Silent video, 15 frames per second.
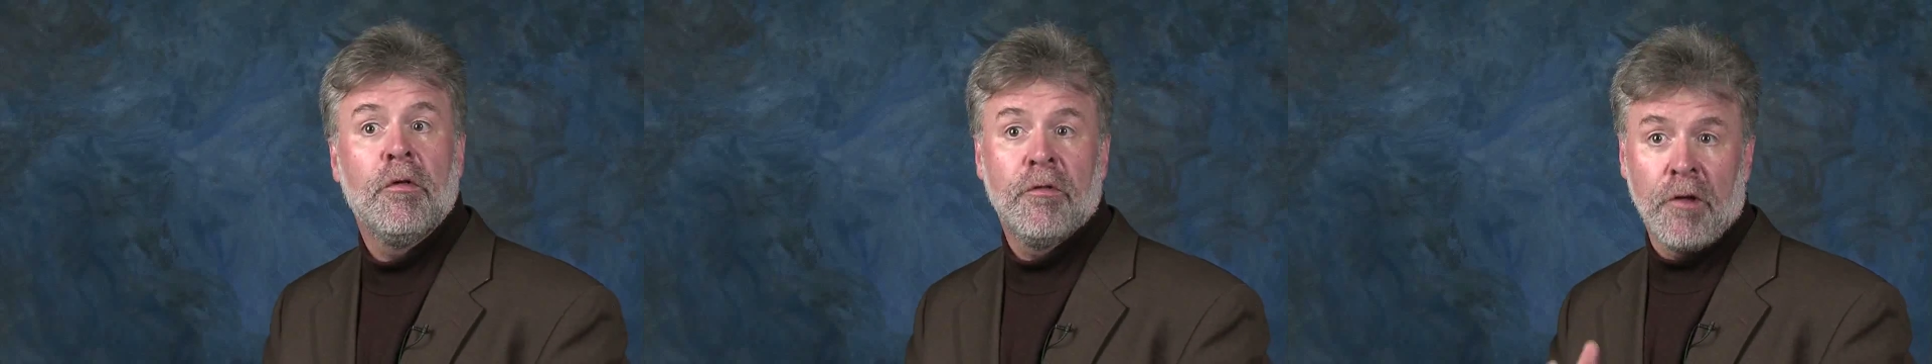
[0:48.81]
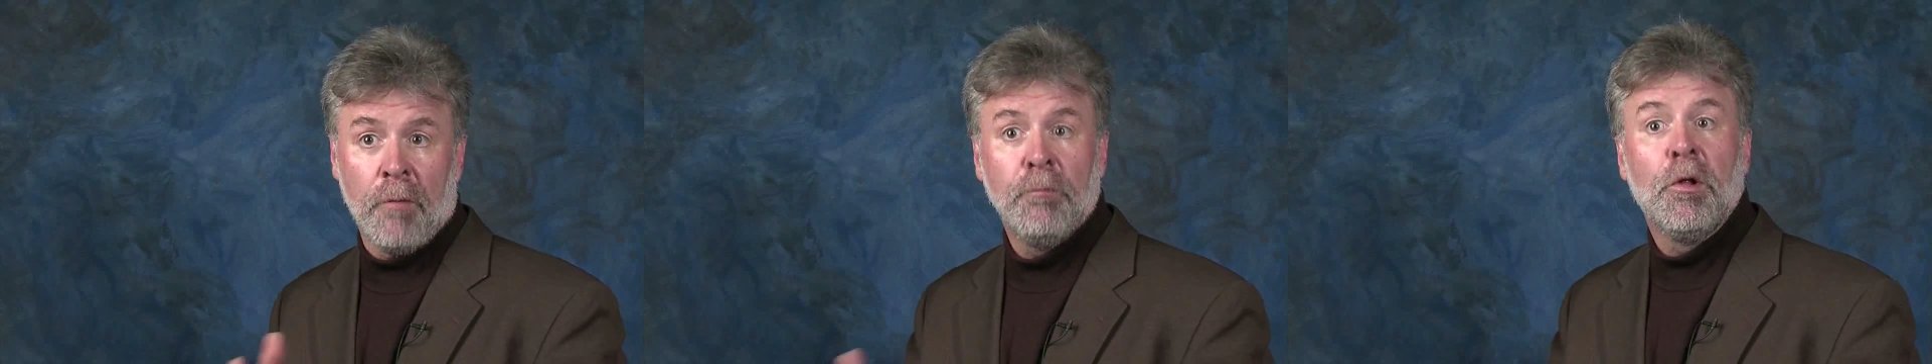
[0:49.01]

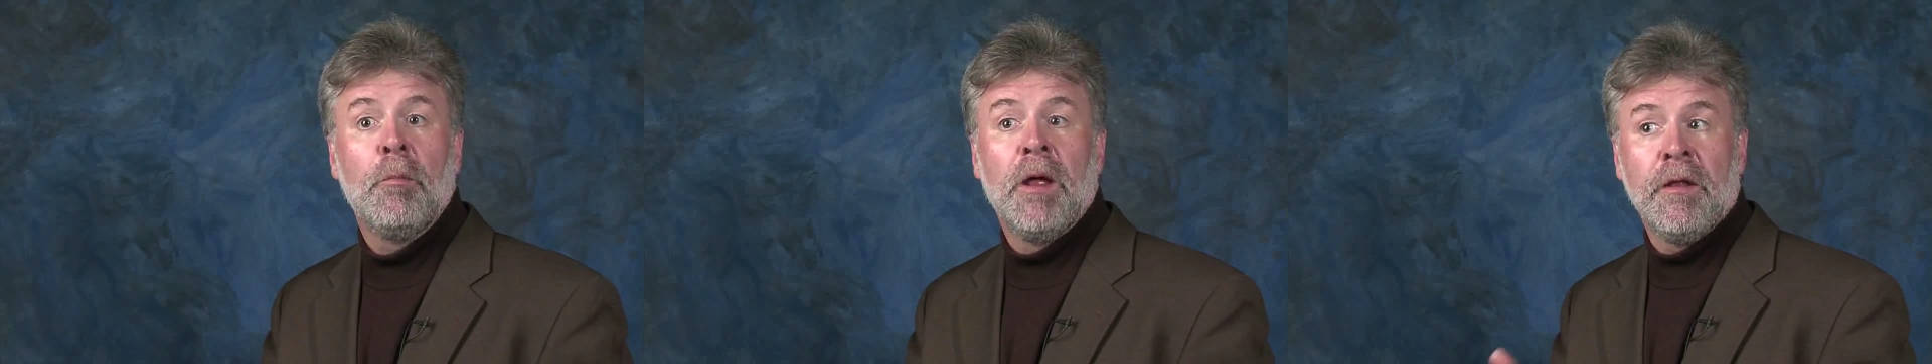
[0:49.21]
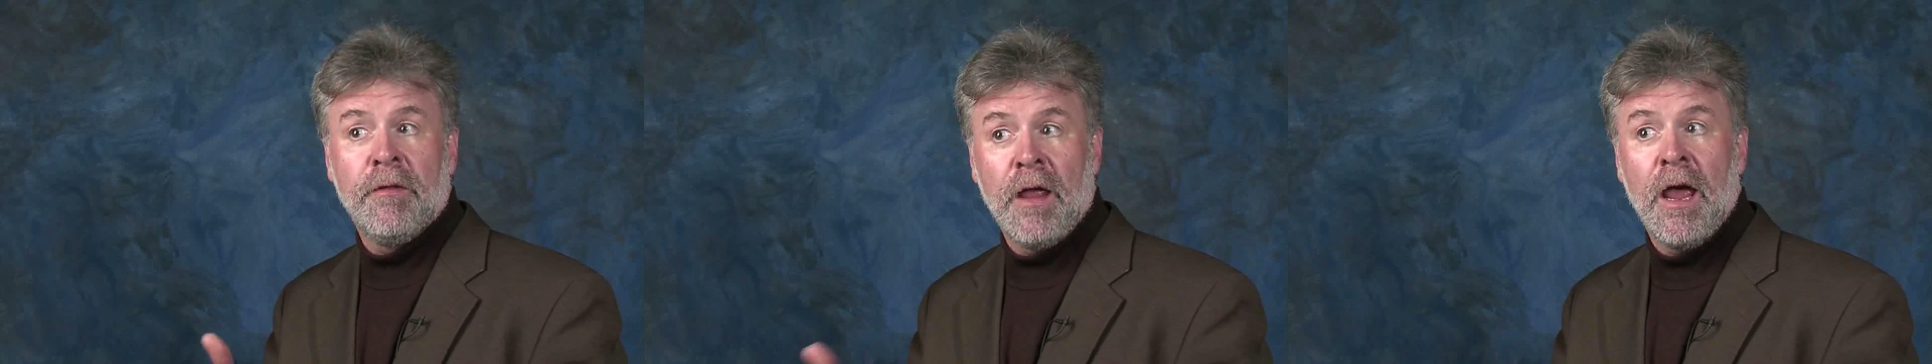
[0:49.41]

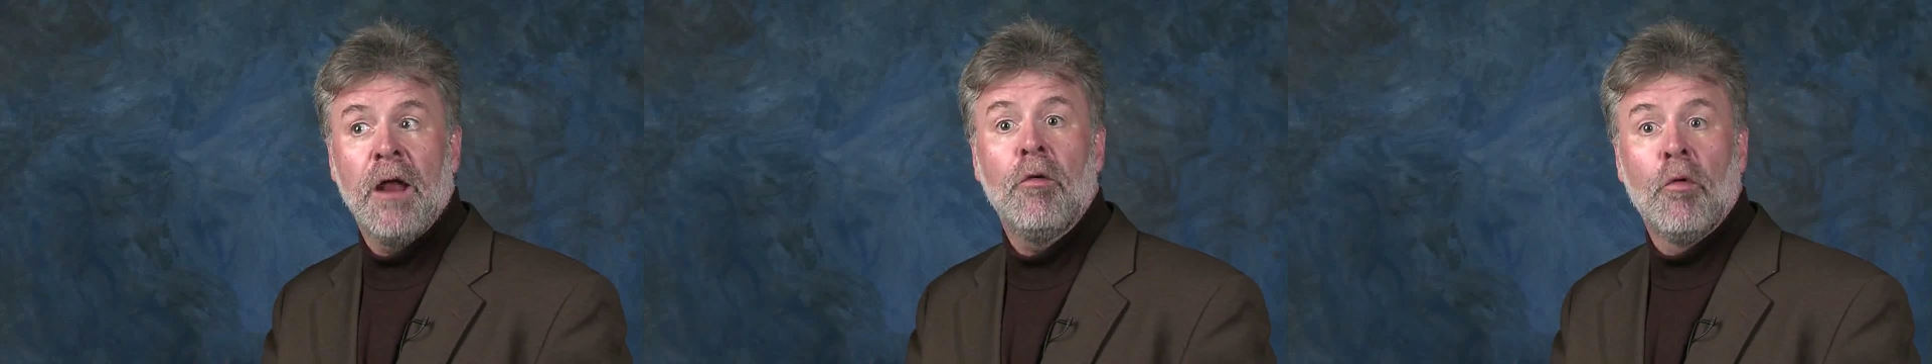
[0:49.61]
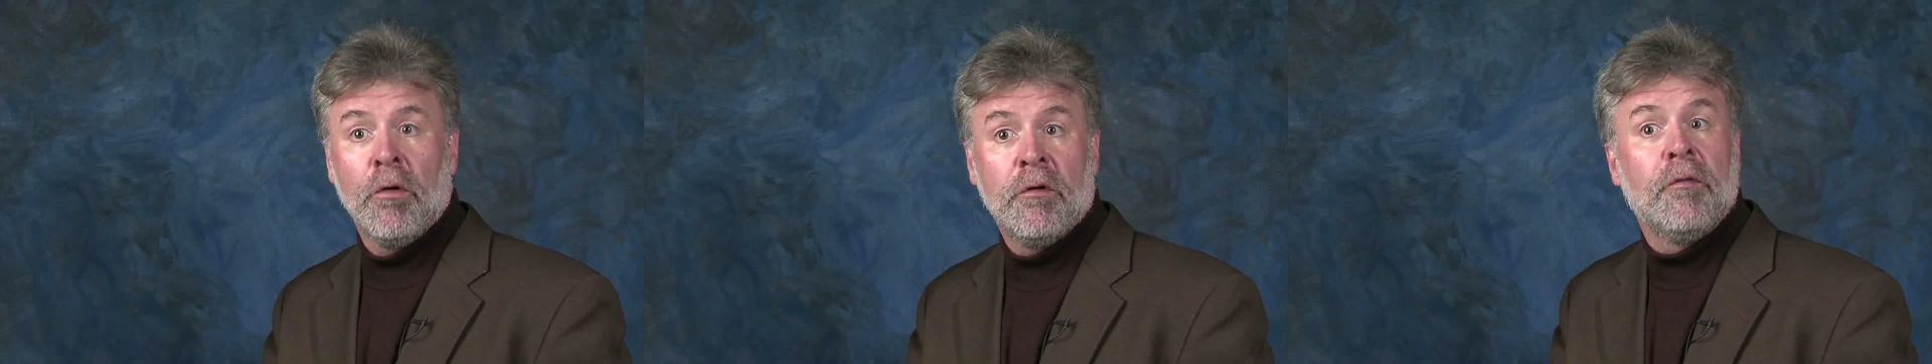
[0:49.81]
supplement
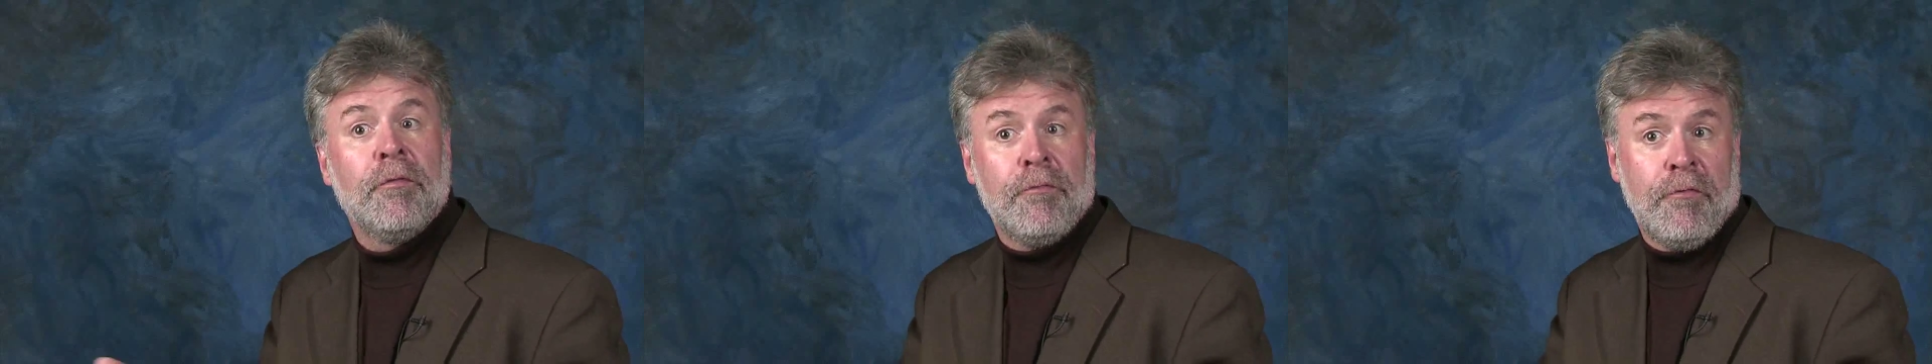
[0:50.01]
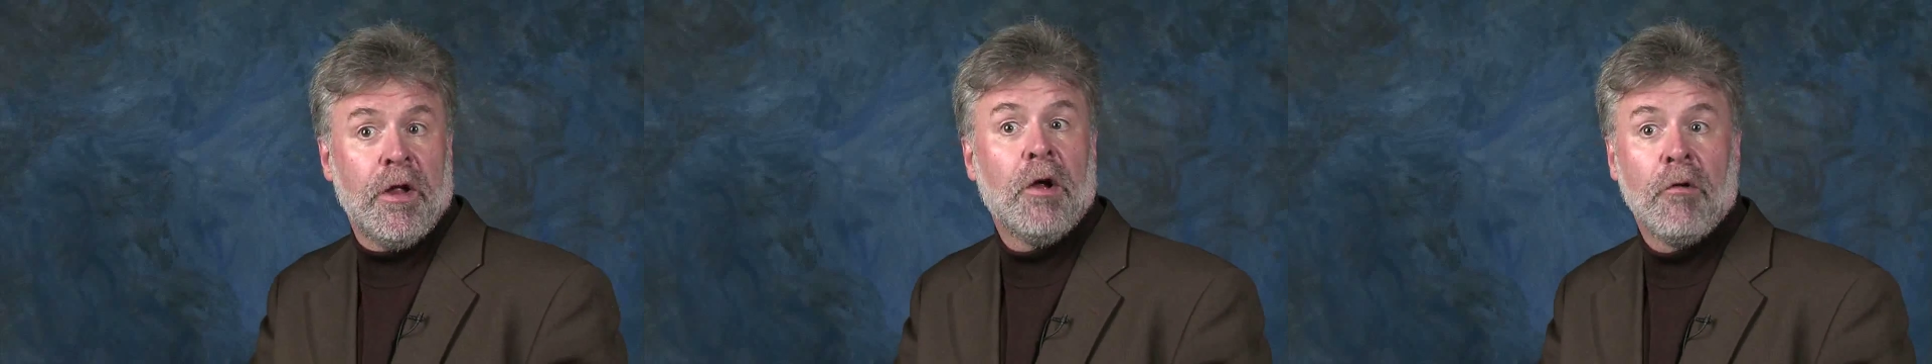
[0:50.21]
that or to
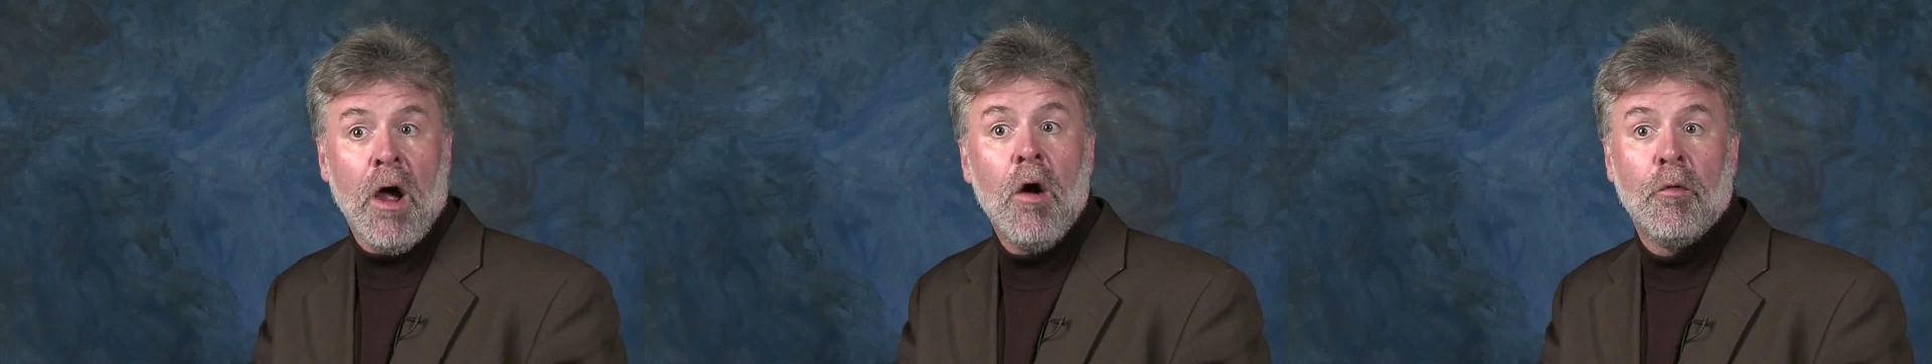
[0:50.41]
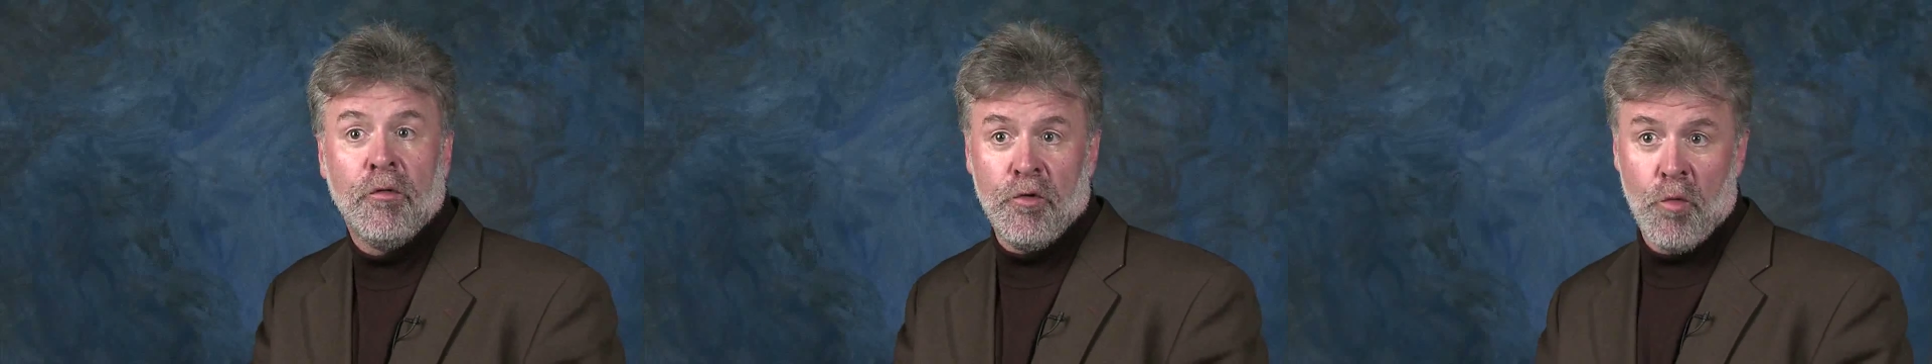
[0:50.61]
figure
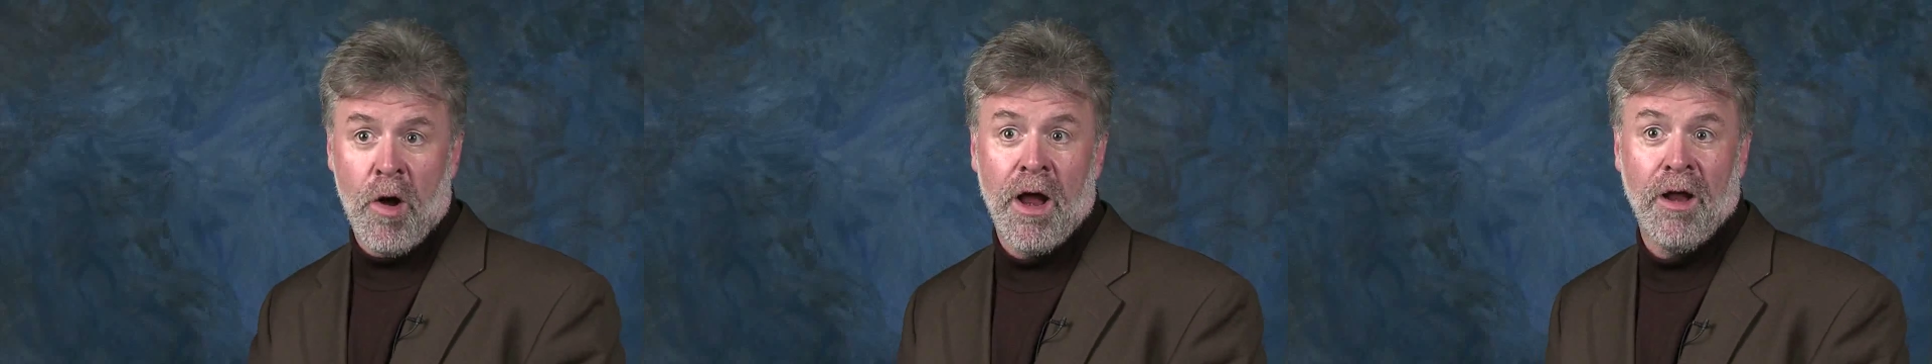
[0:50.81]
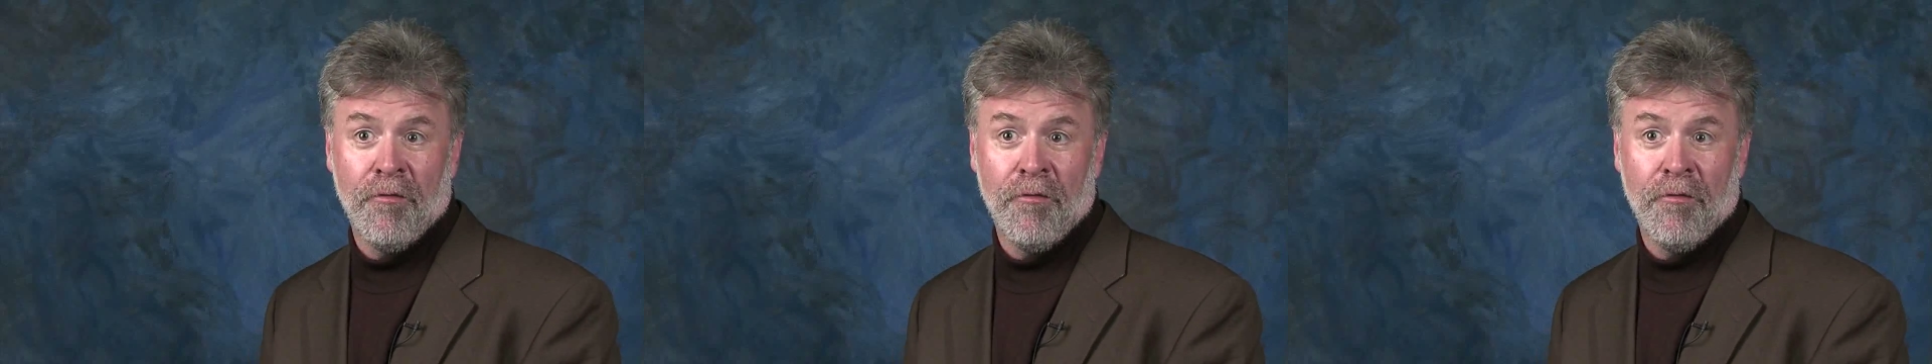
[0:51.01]
out do I,